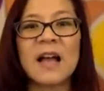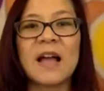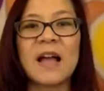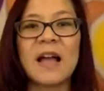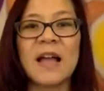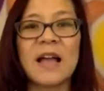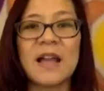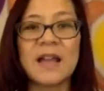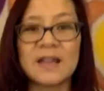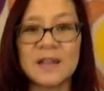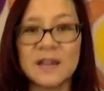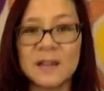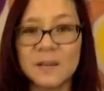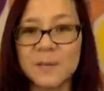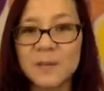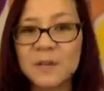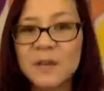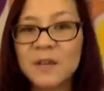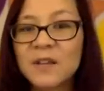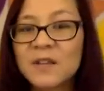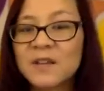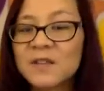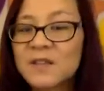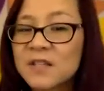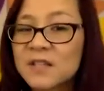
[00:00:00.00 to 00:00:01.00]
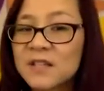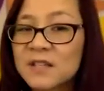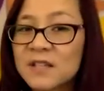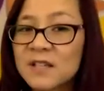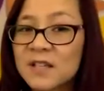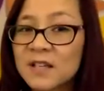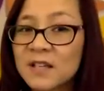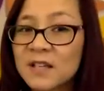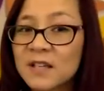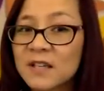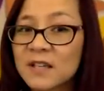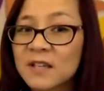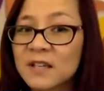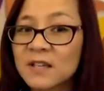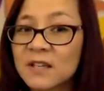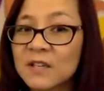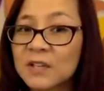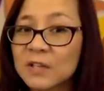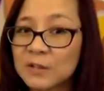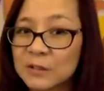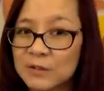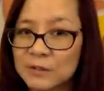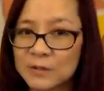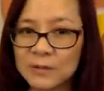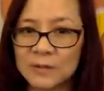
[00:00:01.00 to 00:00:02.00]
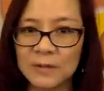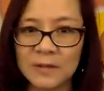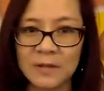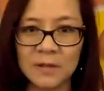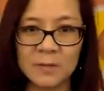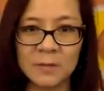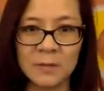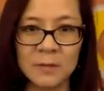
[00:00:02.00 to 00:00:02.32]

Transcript: and I would love to see you in